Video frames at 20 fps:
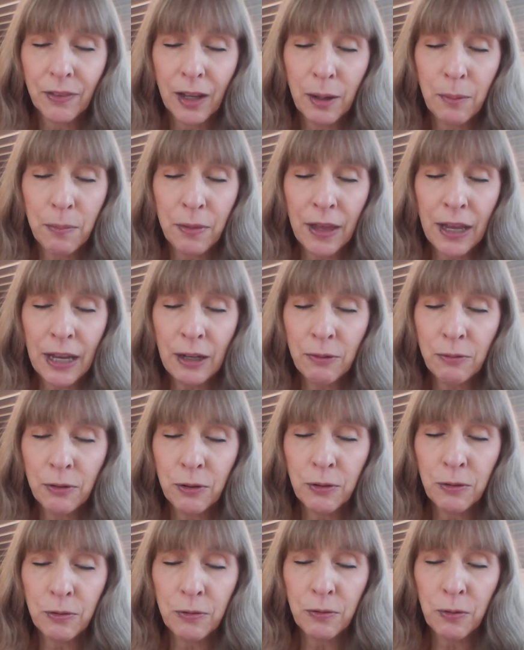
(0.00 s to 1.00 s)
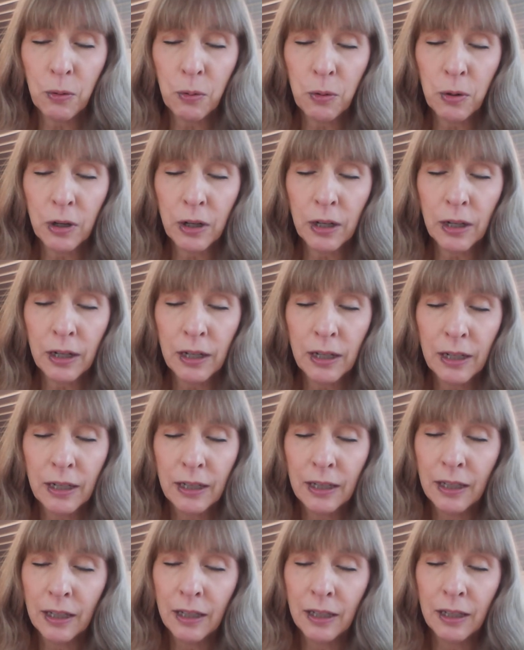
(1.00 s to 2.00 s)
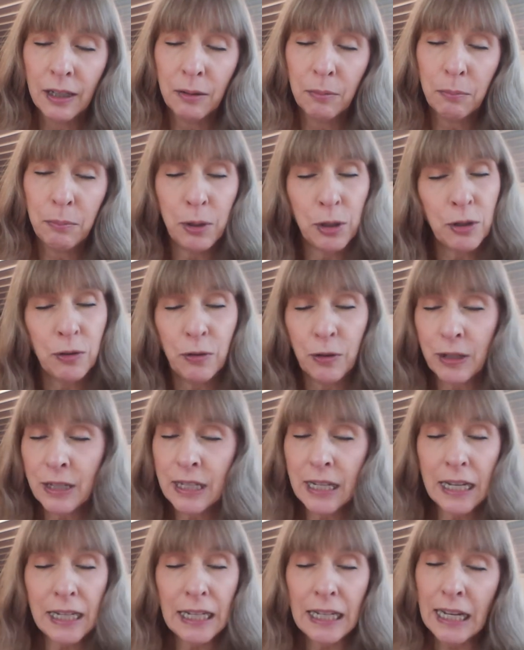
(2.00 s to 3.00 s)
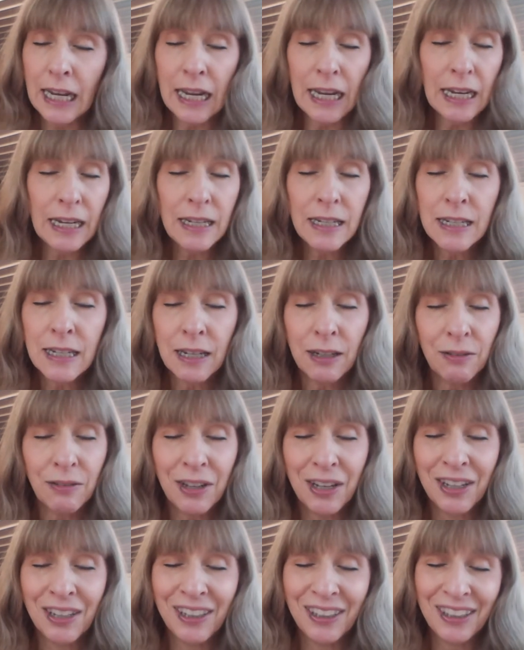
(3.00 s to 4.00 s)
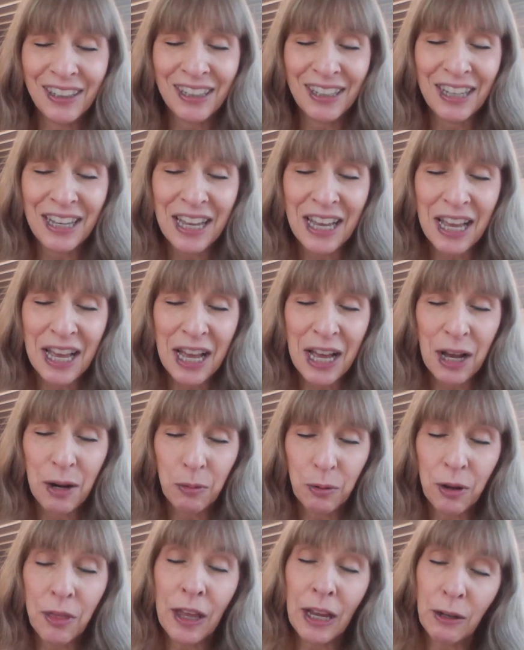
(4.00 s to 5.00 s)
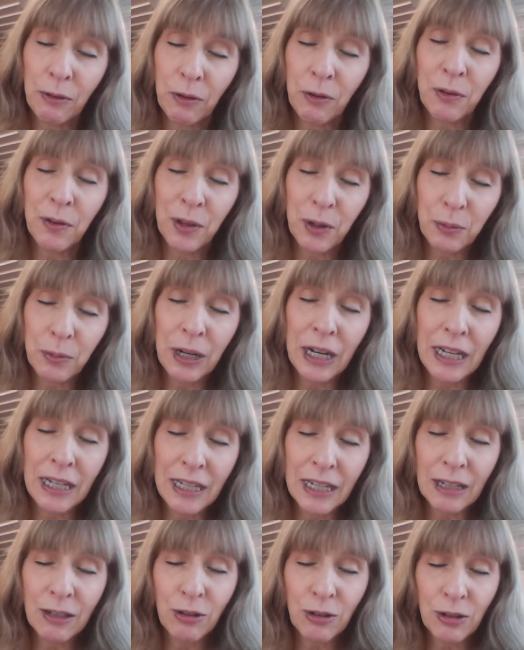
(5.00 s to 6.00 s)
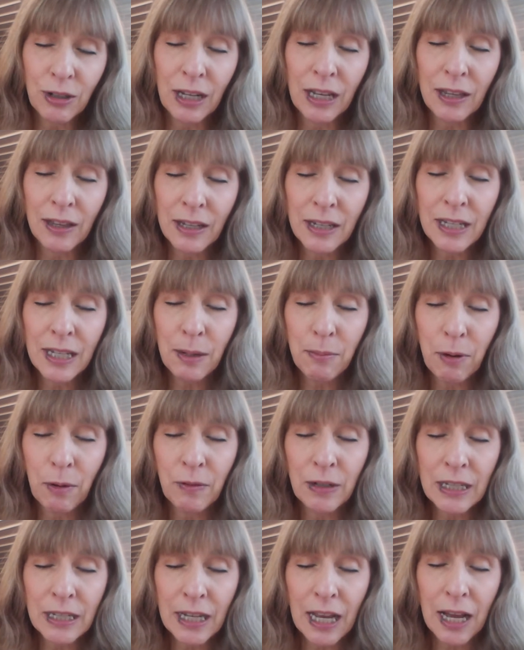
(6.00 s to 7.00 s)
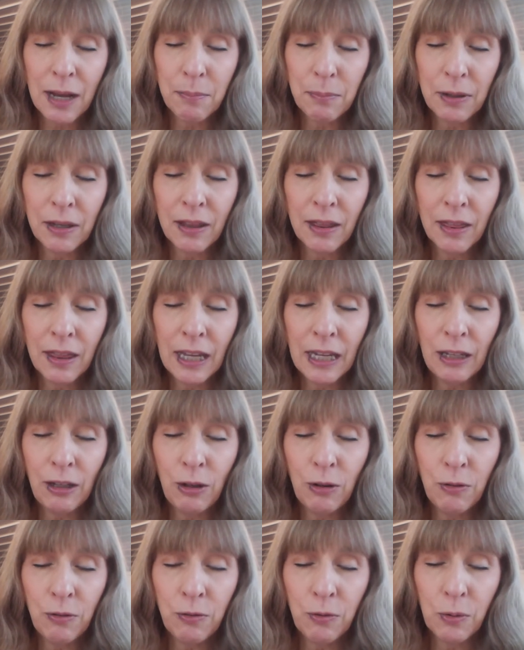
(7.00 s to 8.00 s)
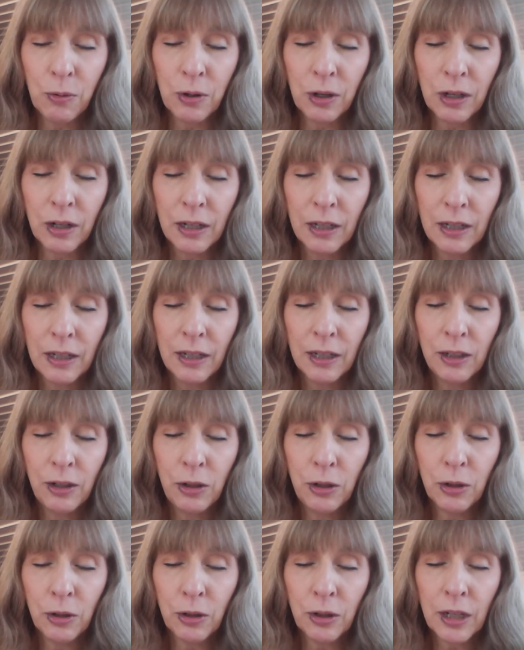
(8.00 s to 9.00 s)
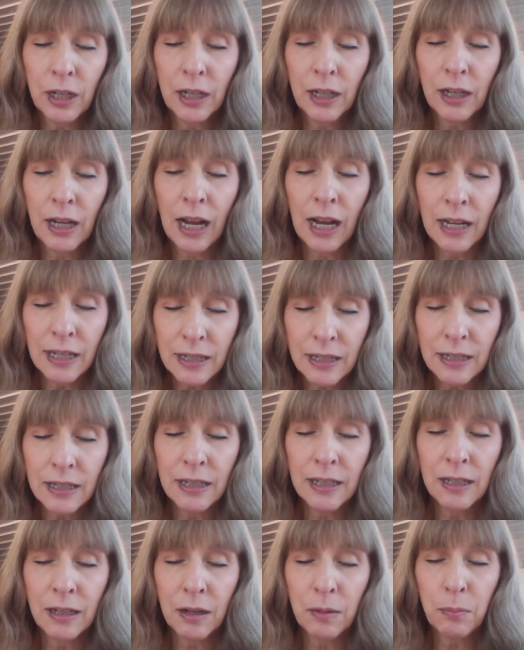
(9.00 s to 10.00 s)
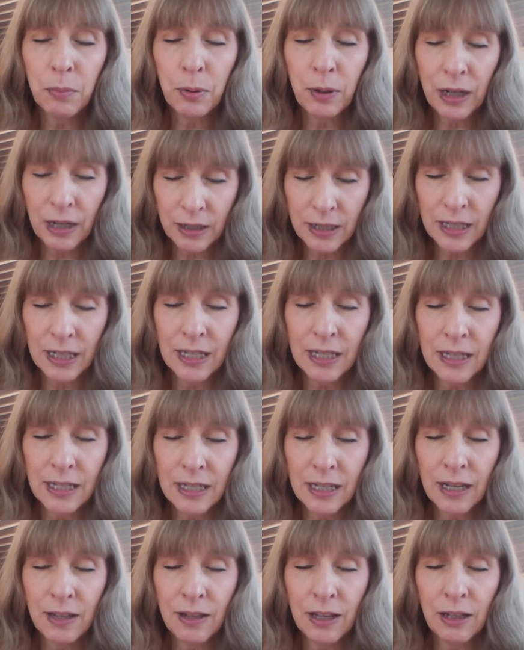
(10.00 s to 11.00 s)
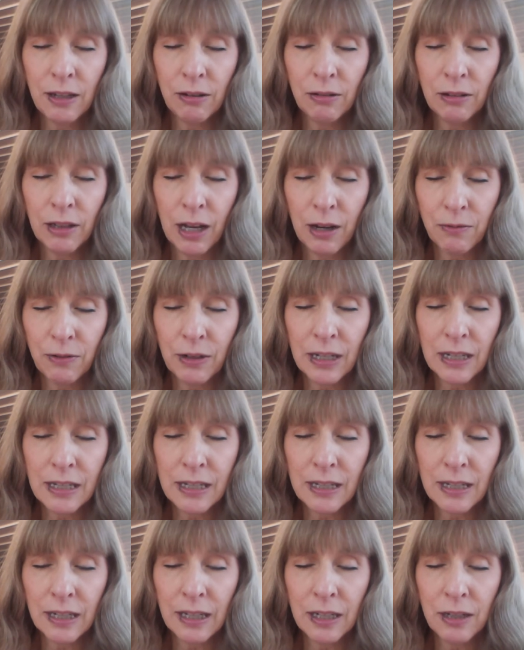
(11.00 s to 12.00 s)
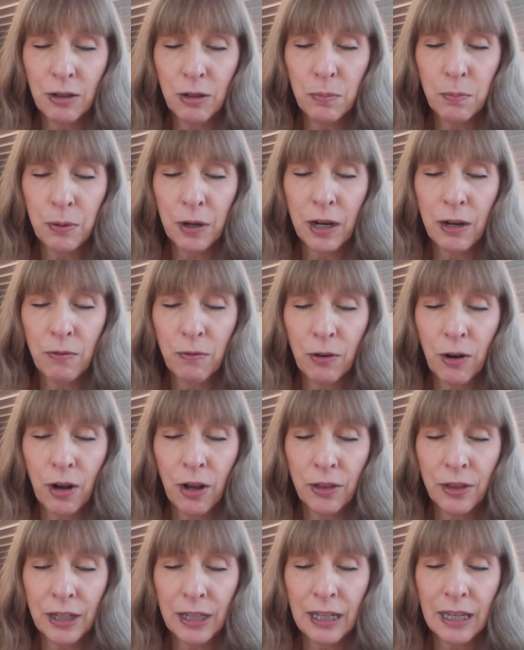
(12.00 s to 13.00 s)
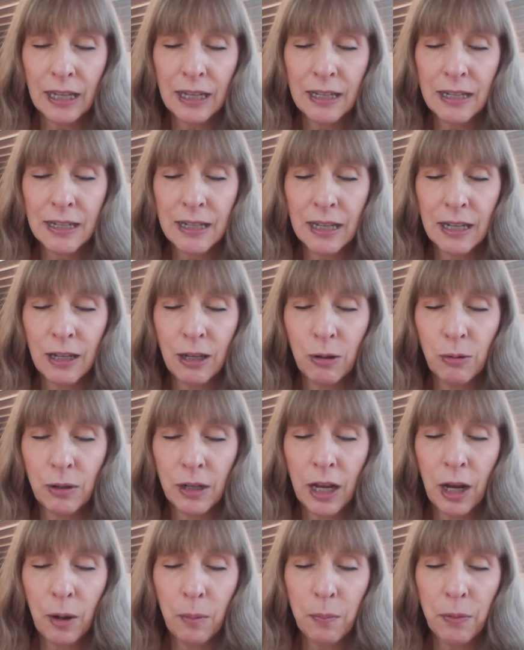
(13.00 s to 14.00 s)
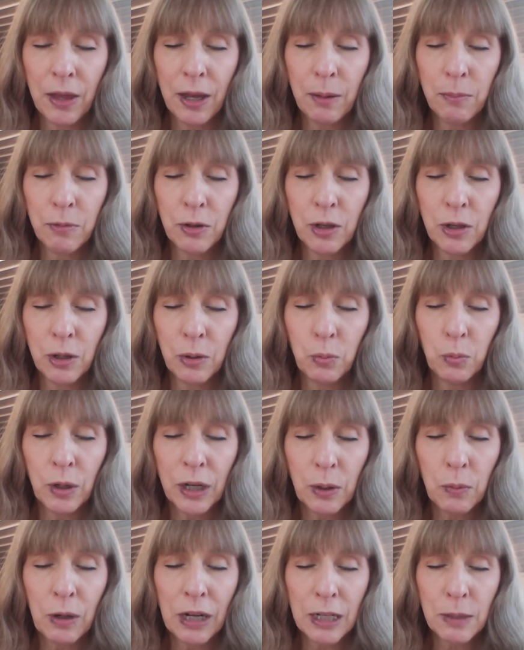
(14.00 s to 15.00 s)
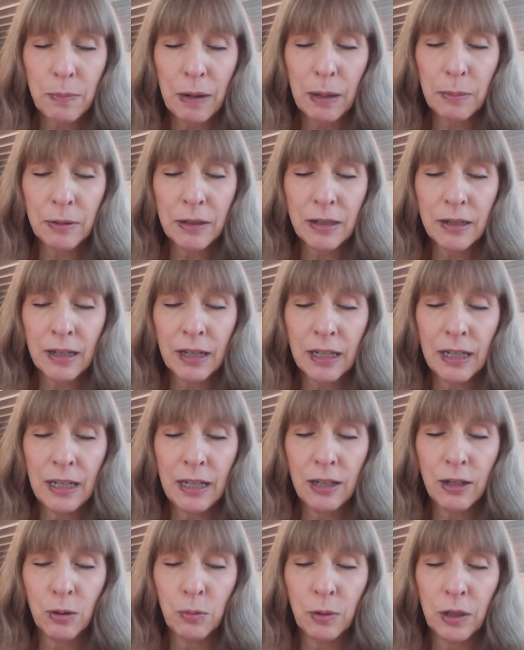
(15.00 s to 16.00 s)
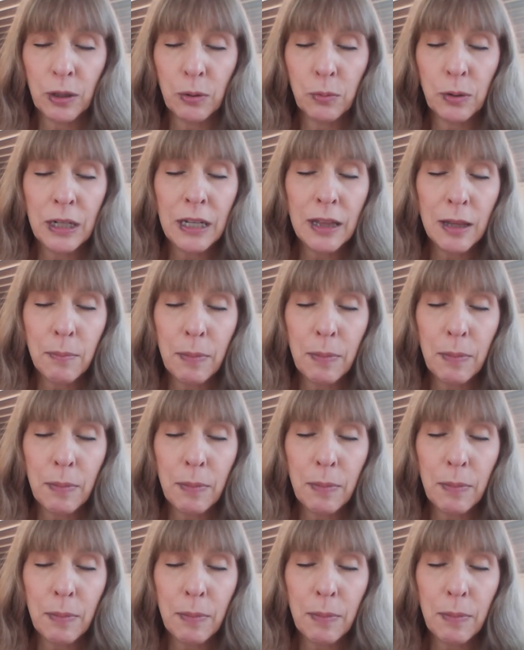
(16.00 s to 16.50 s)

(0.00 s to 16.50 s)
I'm thankful for beautiful sunny days. We're thankful for the rain yesterday that some of us got, but thank you for your constant presence and that you love us. And I do pray for all the kids that you would help them to want to watch Bible study, to want to read the